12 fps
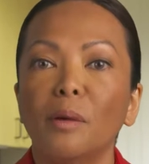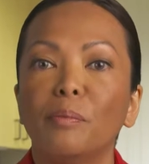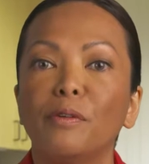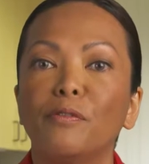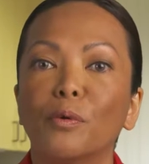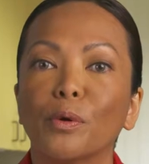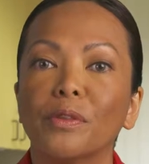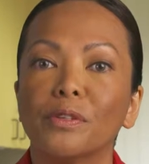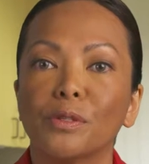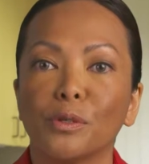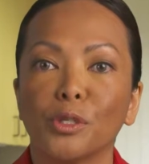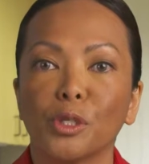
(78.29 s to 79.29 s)
Before the
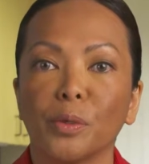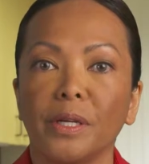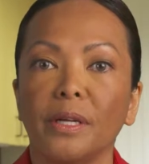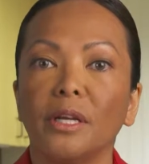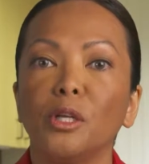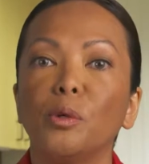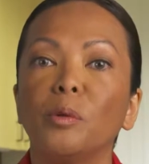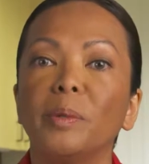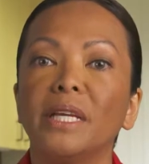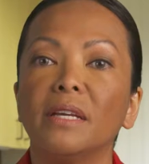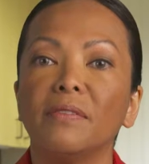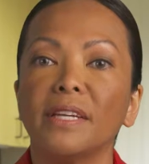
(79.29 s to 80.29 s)
surgery, you will be
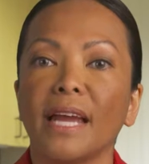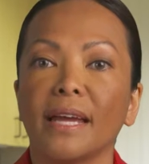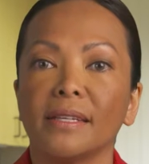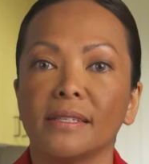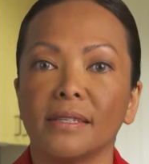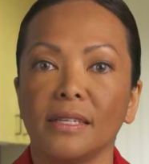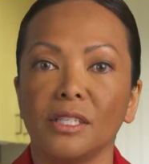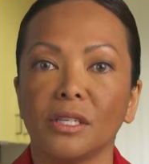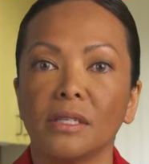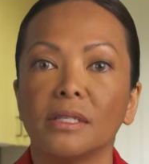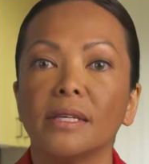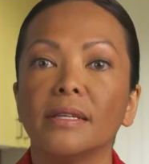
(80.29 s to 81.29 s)
given
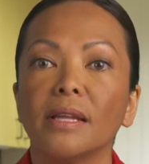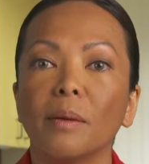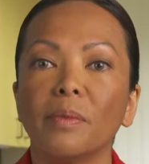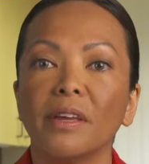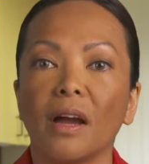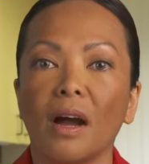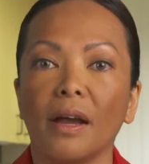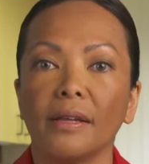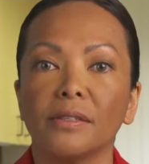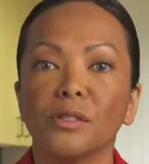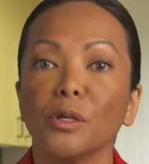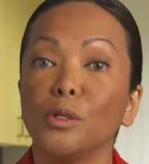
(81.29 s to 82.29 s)
anesthesia to numb the eye
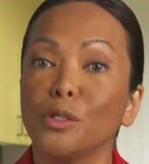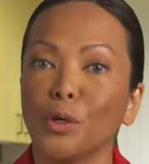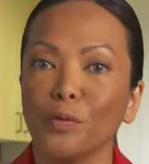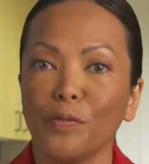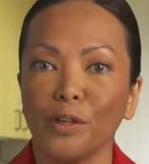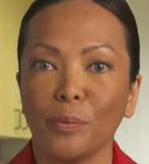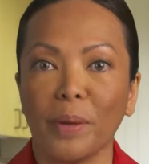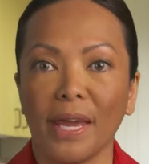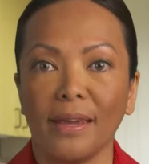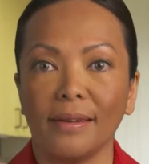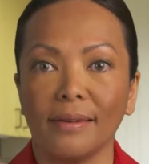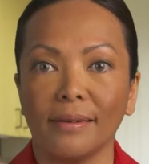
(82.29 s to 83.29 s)
so you don't feel
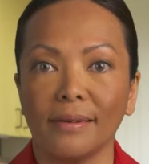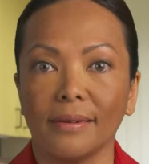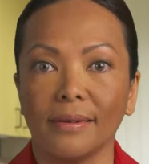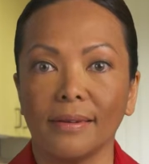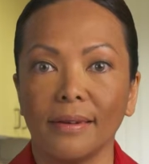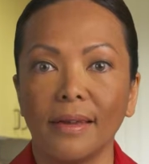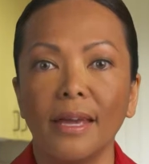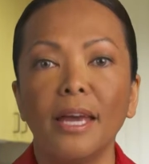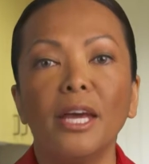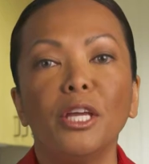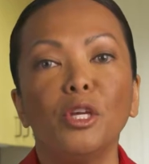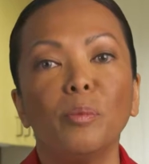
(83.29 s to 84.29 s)
pain.
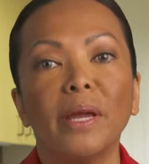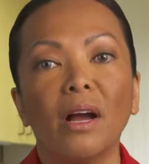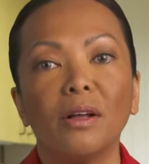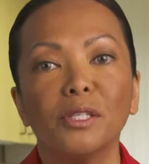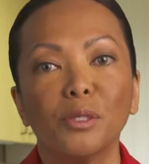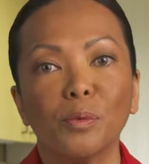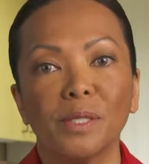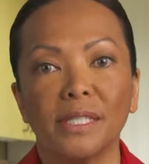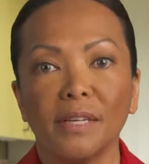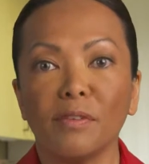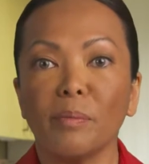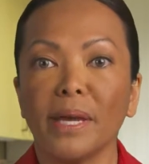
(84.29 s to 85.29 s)
You may also
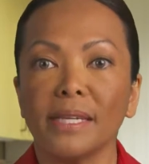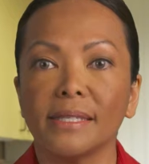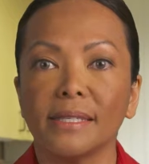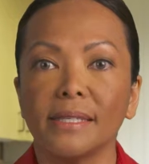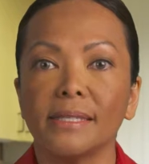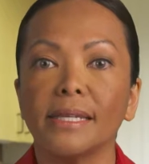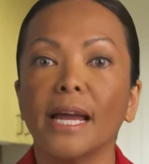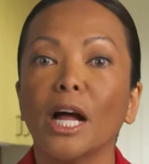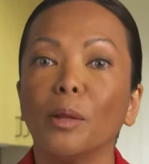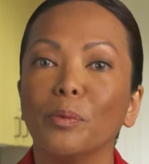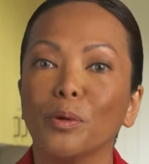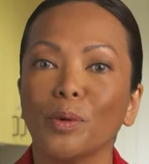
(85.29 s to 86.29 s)
receive a medicine to
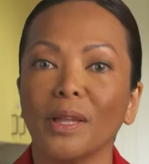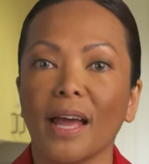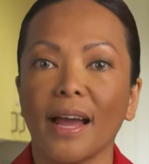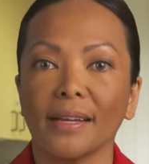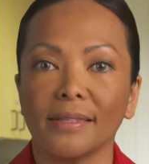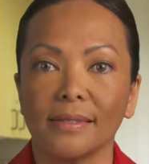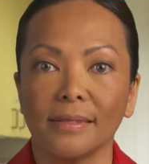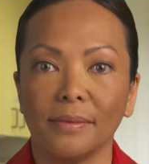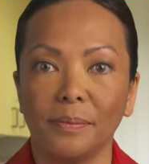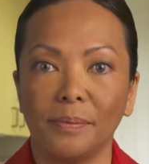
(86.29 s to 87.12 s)
help you relax.